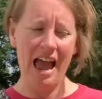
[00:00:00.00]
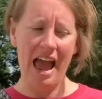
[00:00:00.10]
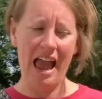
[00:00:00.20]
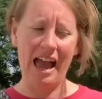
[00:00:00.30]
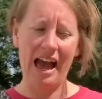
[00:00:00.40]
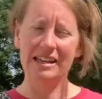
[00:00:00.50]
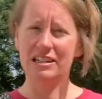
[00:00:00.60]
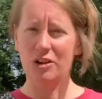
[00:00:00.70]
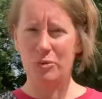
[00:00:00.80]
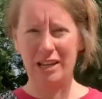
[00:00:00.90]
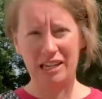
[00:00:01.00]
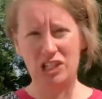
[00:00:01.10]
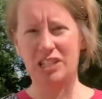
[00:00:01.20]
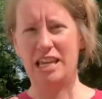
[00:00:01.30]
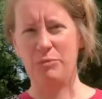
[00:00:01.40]
and we can
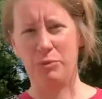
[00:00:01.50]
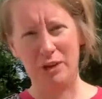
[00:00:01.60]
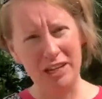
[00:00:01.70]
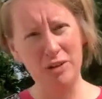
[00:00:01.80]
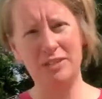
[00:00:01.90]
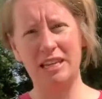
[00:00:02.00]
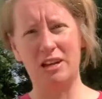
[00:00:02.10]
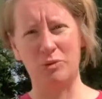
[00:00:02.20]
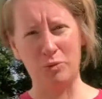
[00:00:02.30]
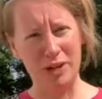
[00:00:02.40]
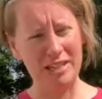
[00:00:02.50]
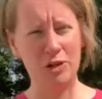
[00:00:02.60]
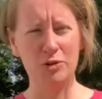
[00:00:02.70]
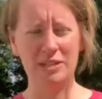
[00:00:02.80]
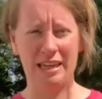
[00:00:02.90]
just keep reusing and
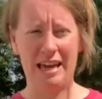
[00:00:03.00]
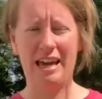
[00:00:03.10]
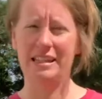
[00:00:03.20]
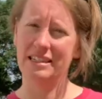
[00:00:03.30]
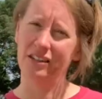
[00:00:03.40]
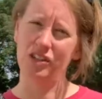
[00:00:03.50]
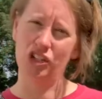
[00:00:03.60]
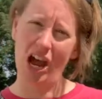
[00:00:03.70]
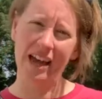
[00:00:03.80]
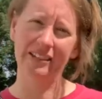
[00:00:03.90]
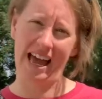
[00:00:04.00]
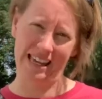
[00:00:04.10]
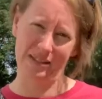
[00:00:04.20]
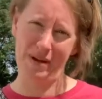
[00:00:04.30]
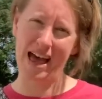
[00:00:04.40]
reusing it until the child
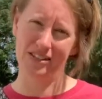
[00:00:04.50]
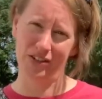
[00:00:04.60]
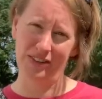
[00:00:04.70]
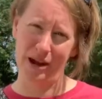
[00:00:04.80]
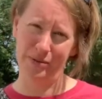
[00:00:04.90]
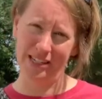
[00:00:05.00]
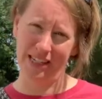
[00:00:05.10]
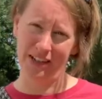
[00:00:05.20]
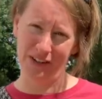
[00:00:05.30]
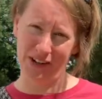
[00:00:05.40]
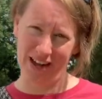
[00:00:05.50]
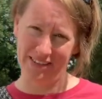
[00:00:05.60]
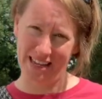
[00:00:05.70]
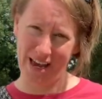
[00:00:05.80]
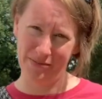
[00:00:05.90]
has mastered that particular
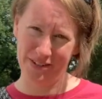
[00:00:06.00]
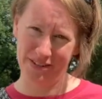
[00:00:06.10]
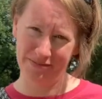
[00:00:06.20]
concept.